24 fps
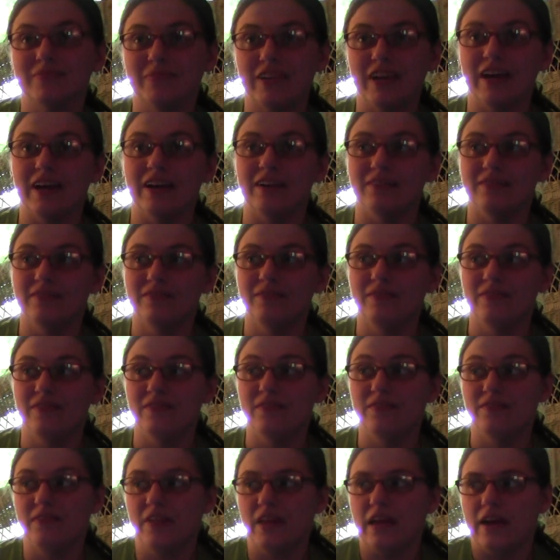Yeah,
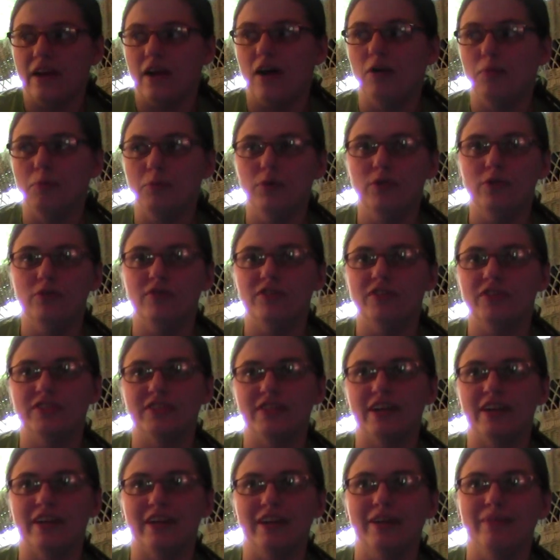they all move
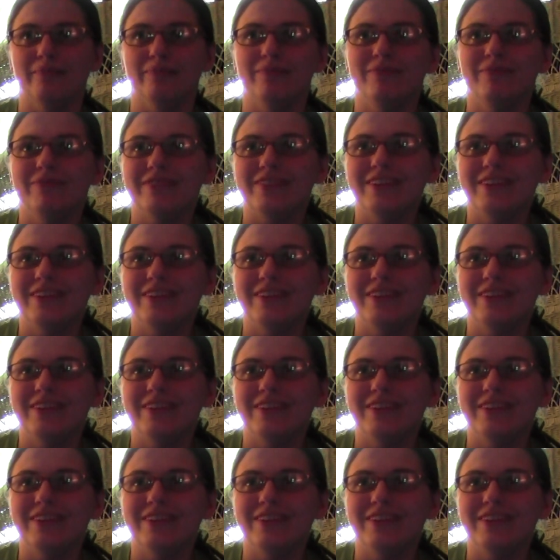instead of him.